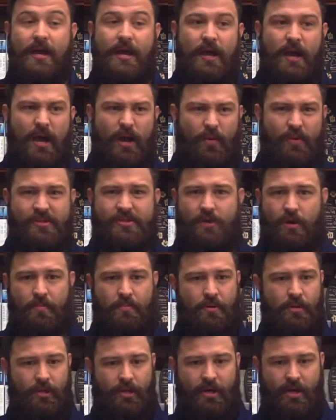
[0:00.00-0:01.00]
uh, we started
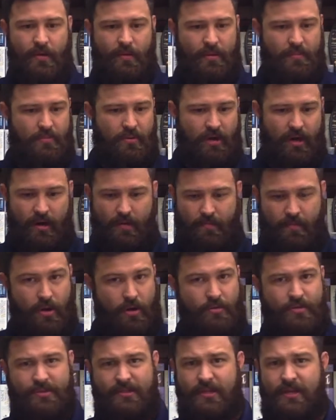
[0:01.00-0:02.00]
pulling up, we put our
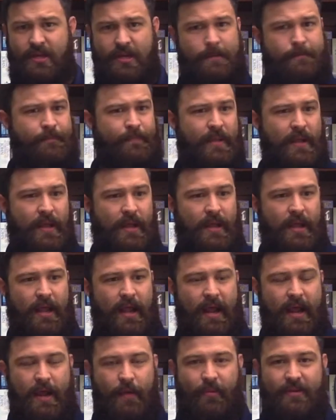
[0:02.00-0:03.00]
post in,
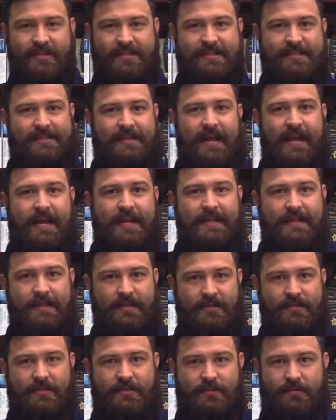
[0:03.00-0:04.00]
and we stand
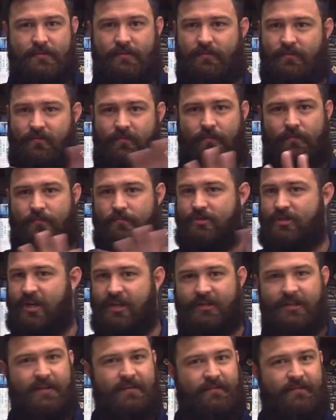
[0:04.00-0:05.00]
this
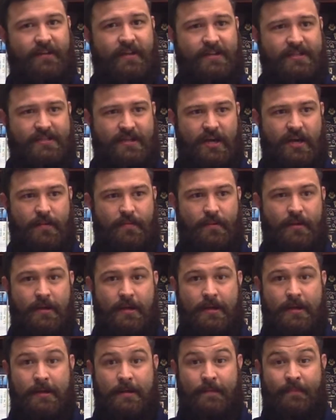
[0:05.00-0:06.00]
chain link fence up.
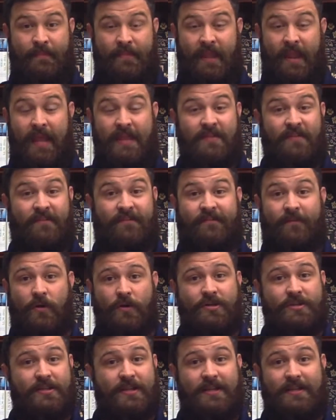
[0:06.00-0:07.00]
And the
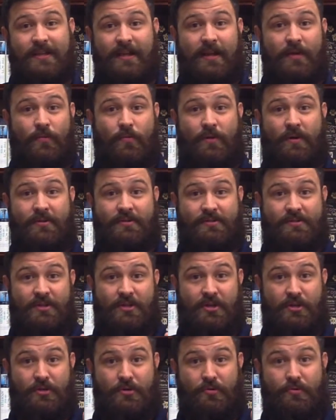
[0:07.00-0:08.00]
first thing that it wants to
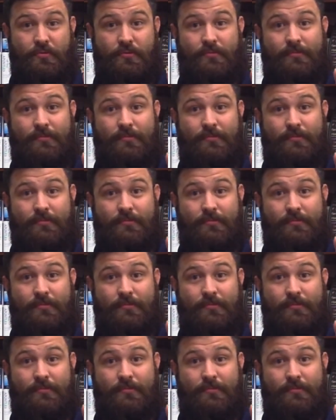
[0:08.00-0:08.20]
do